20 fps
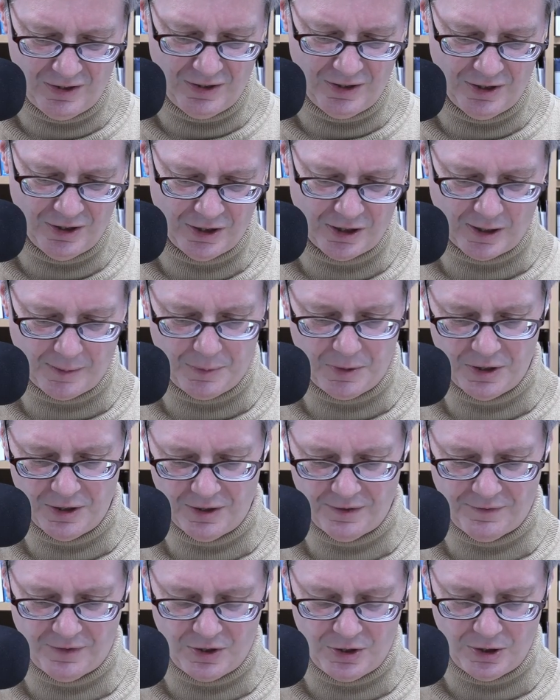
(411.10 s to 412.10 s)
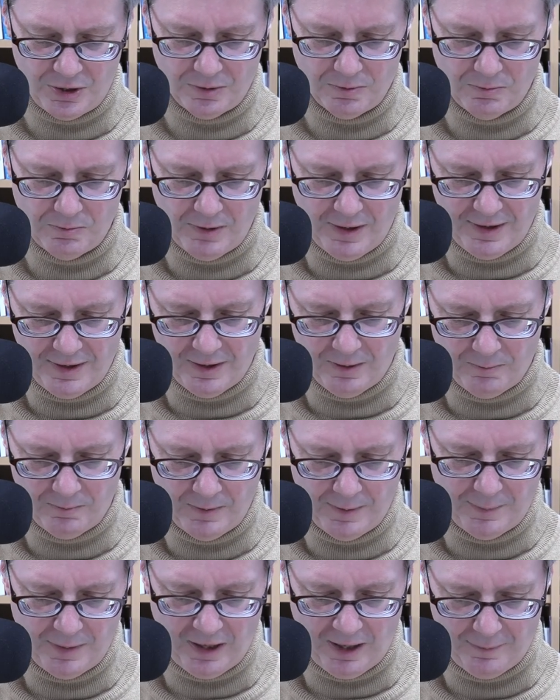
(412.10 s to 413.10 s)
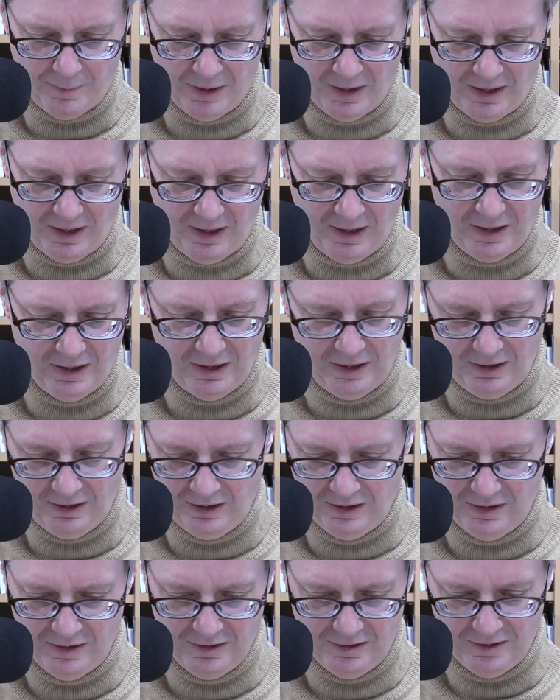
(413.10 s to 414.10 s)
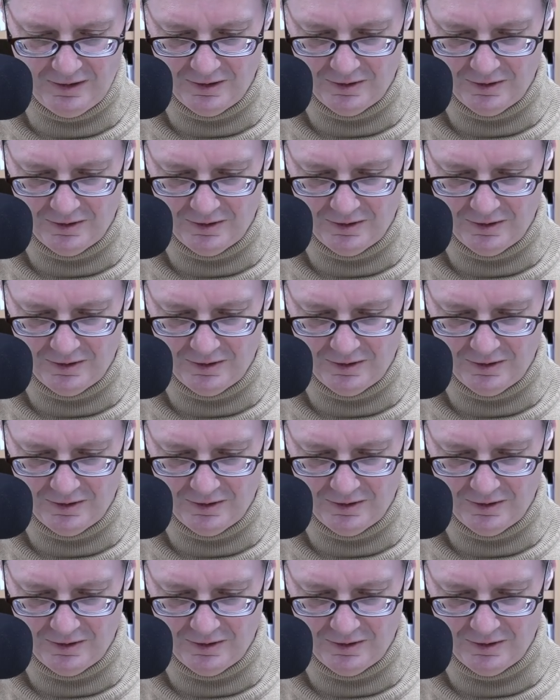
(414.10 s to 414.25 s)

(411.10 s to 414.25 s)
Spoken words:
description of the general way that women have been gaining in